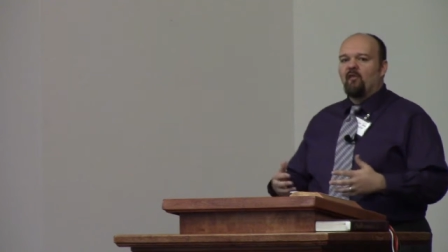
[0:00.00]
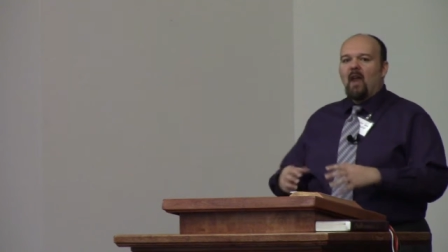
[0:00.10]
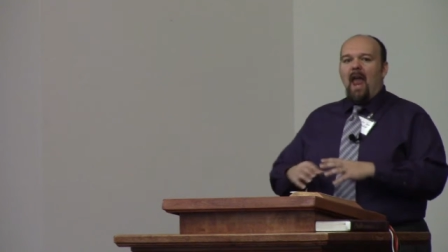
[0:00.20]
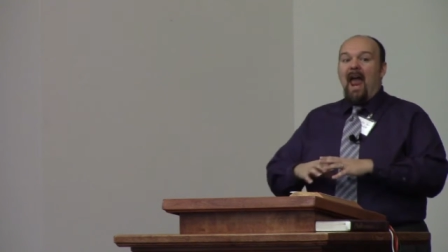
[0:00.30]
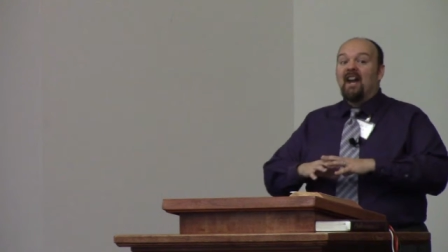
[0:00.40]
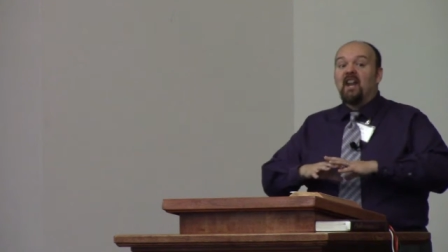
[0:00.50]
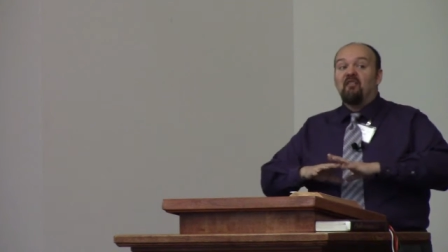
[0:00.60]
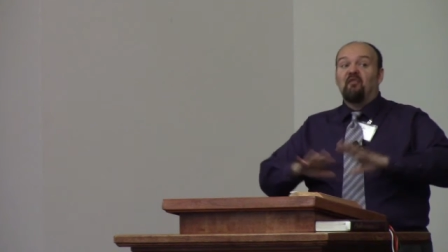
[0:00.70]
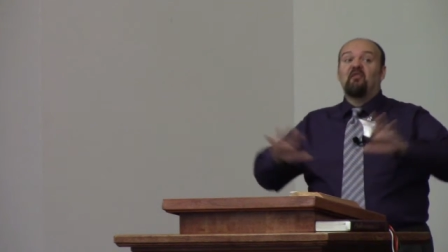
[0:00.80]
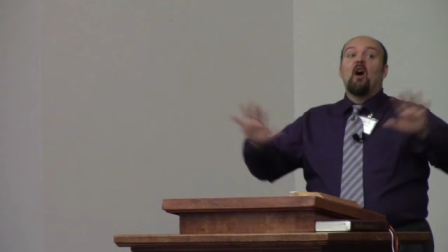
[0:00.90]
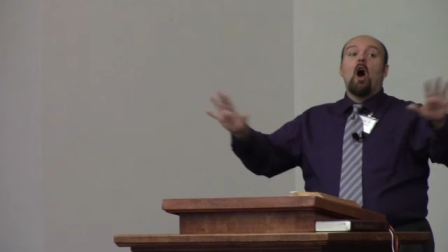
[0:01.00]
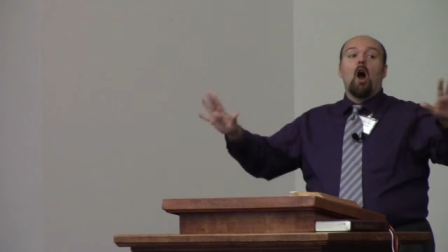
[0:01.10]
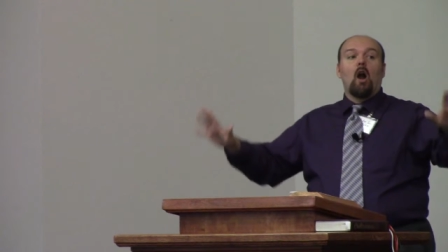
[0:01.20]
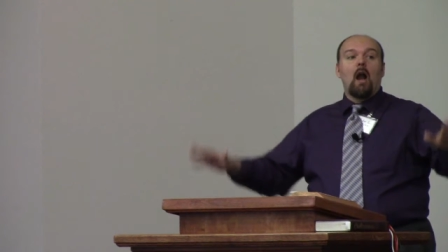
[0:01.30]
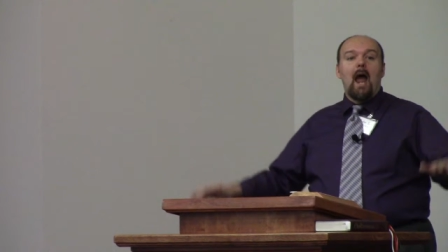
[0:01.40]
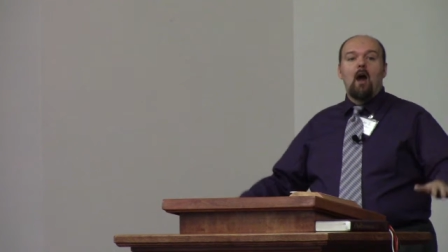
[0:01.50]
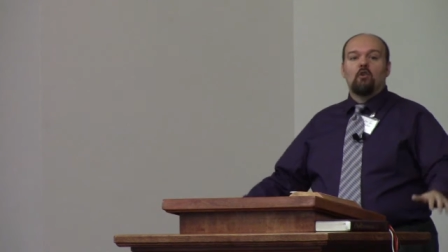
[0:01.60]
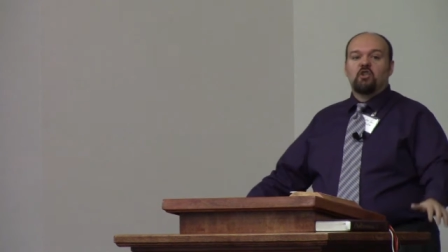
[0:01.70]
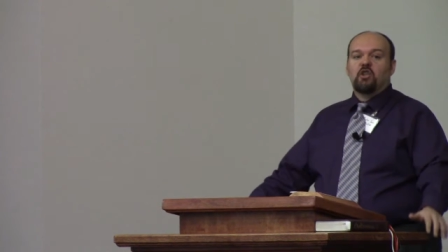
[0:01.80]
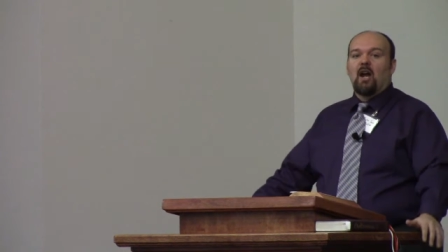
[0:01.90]
And it far
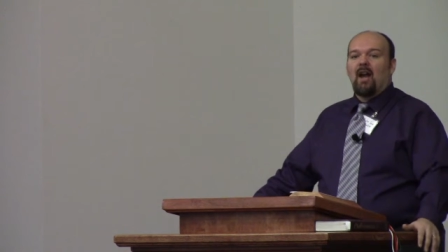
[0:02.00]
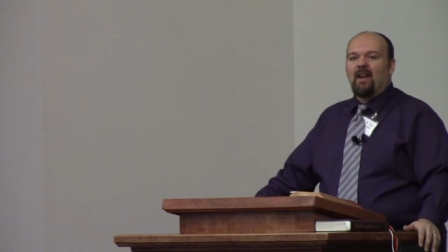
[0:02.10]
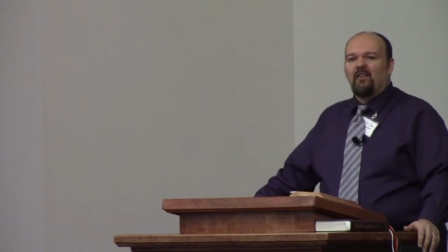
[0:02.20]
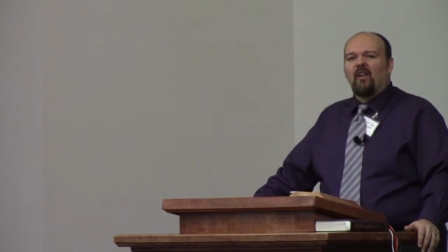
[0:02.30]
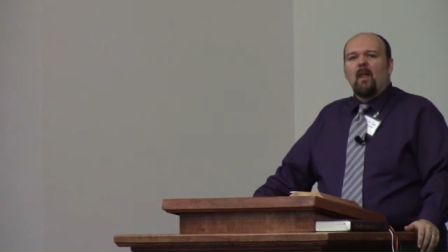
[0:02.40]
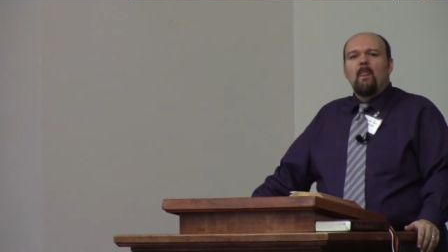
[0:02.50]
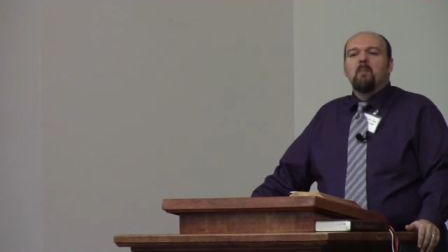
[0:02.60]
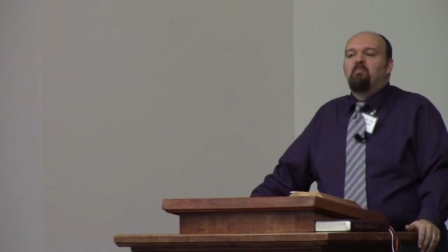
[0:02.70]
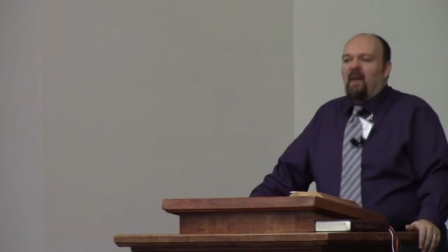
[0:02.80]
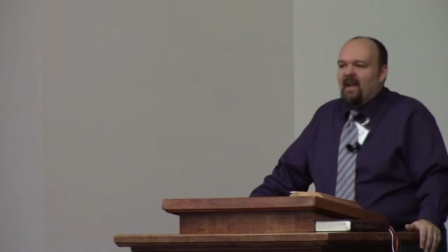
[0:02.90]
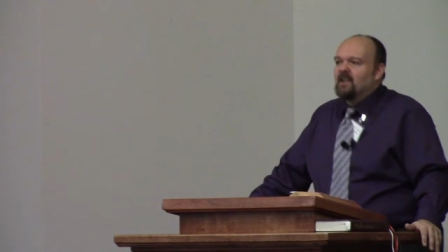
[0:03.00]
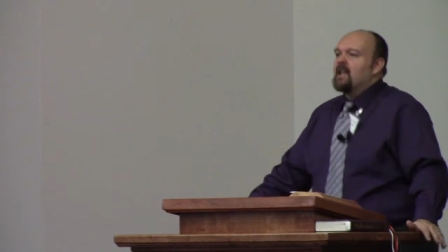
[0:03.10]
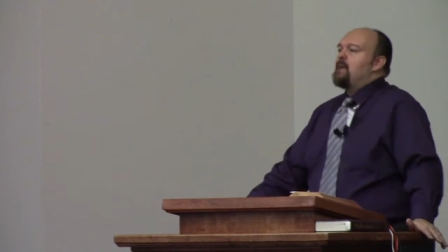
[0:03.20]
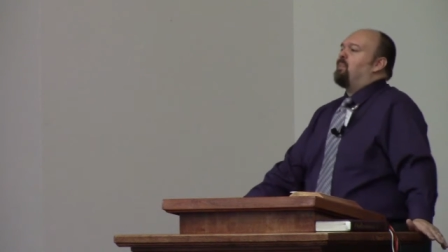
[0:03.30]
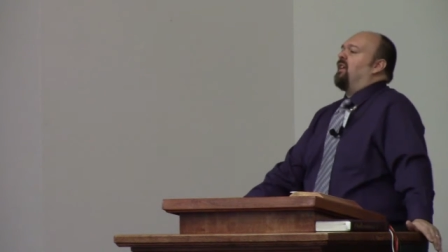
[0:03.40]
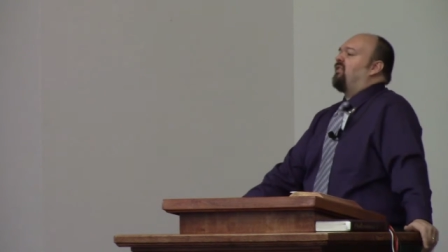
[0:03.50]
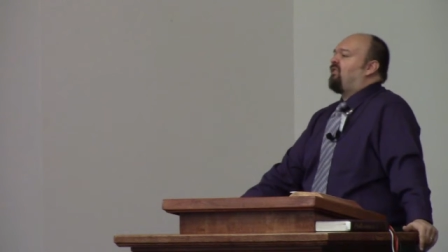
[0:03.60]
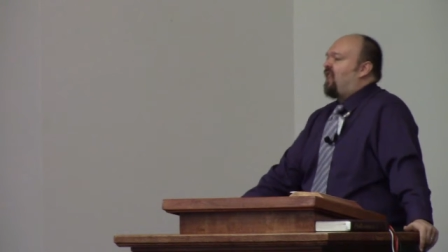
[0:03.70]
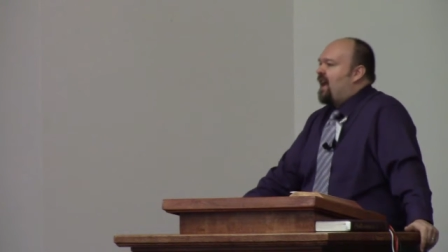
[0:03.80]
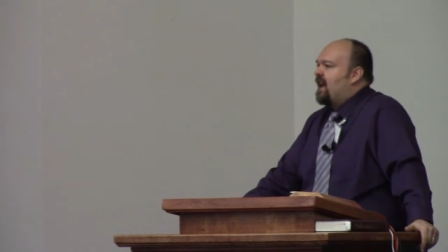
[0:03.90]
outshines the piddly,
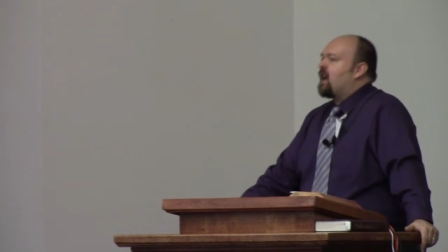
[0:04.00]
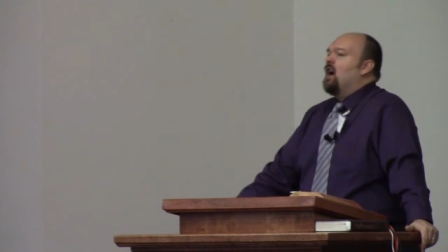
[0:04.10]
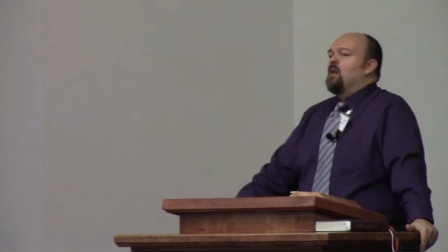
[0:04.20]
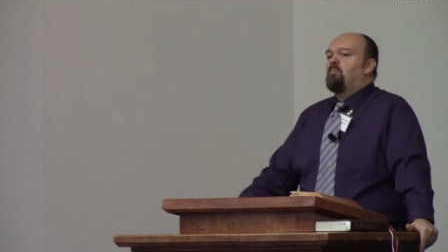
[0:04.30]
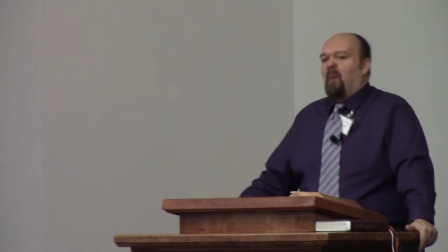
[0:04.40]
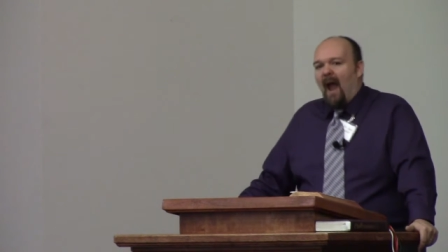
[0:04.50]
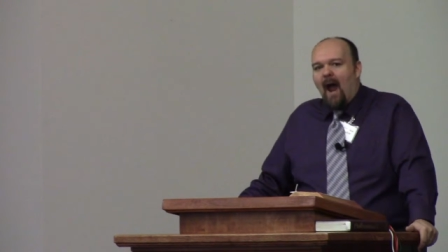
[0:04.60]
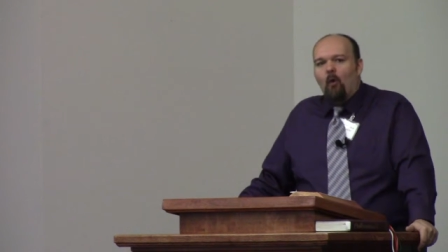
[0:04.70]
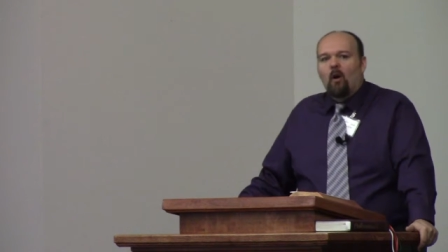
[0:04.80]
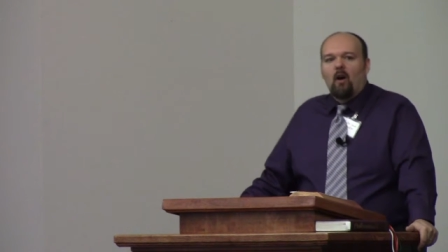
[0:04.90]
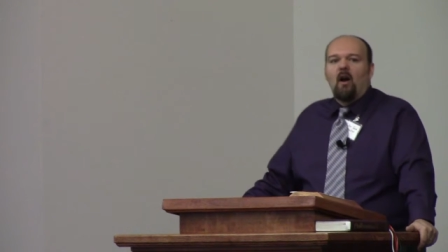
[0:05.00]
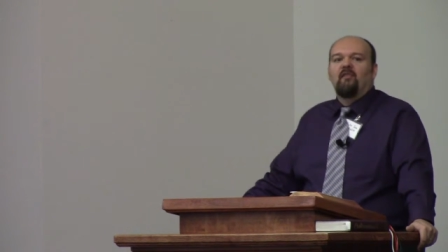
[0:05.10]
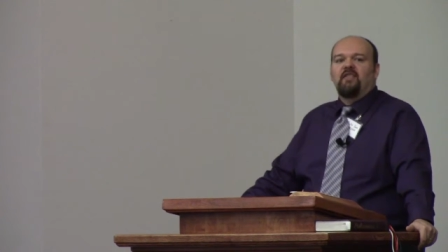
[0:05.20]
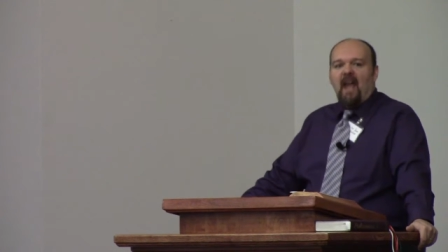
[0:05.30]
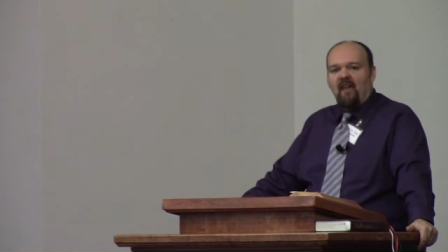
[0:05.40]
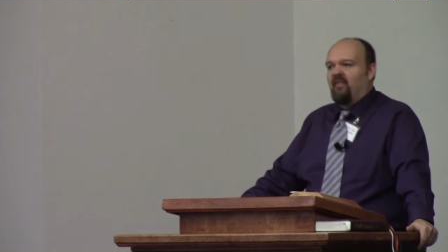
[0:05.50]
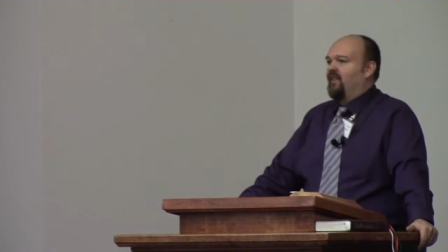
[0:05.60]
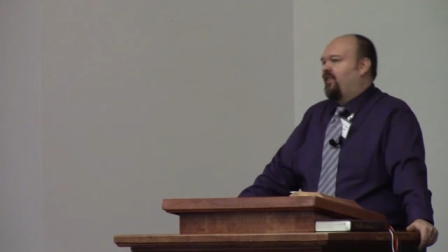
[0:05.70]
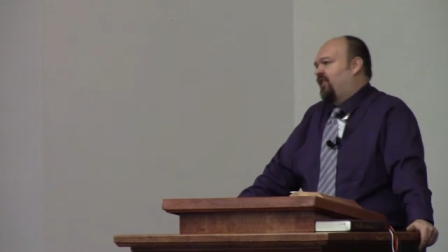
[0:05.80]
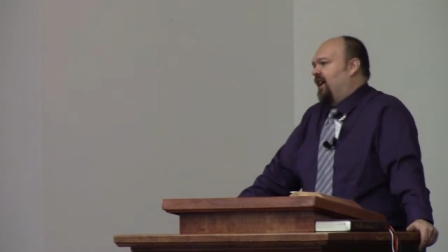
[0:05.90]
pathetic power of death
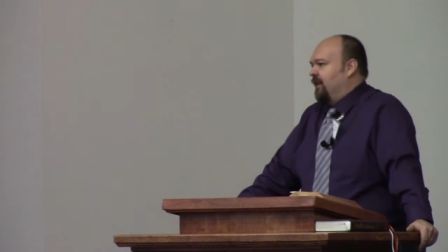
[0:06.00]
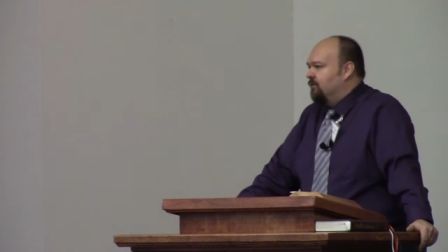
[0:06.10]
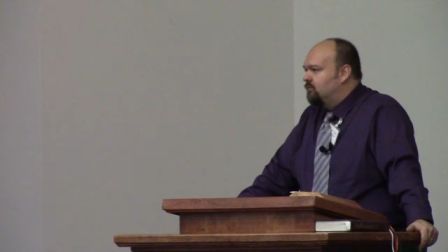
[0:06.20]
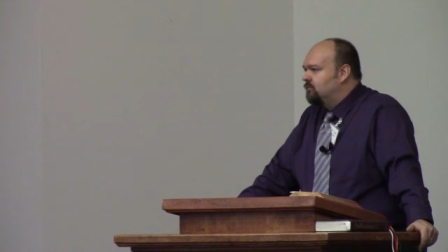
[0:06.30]
and sin.